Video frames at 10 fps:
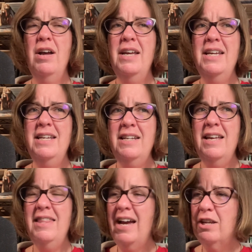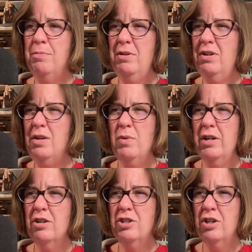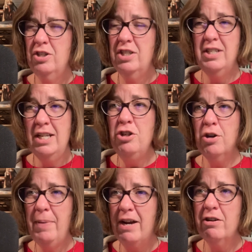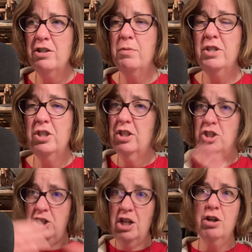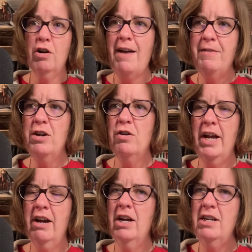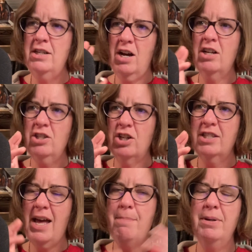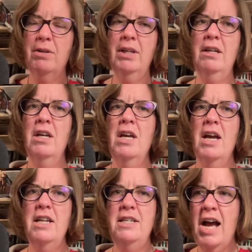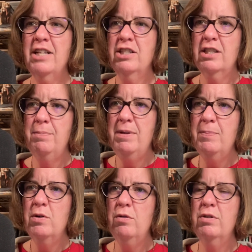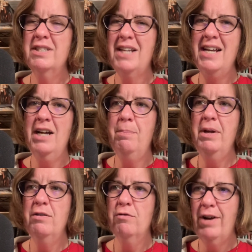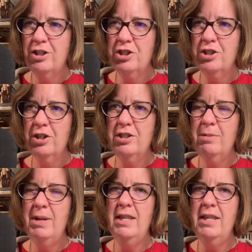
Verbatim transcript: in that community where your church is, in your parish, which is a geographical area, not just that building and not just the people who sign up and register to be